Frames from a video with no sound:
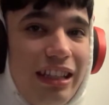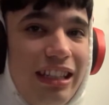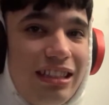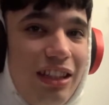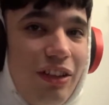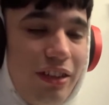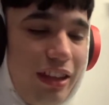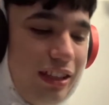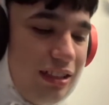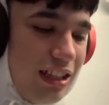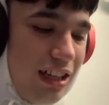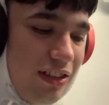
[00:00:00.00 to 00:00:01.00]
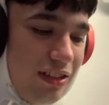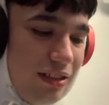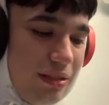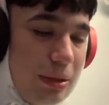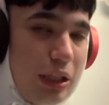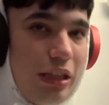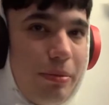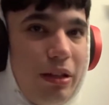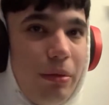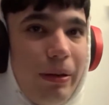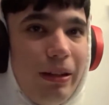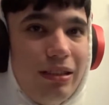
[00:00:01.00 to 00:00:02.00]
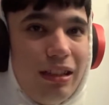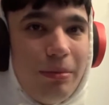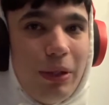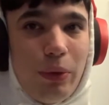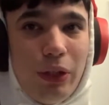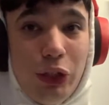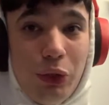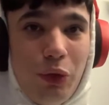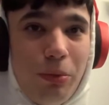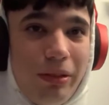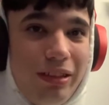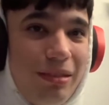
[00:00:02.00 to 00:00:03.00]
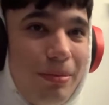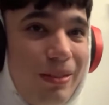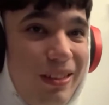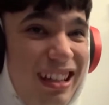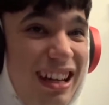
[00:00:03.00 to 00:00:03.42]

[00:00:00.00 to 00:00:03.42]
These little things now, that especially in the middle bits, are gonna be quite short because they're gonna be quite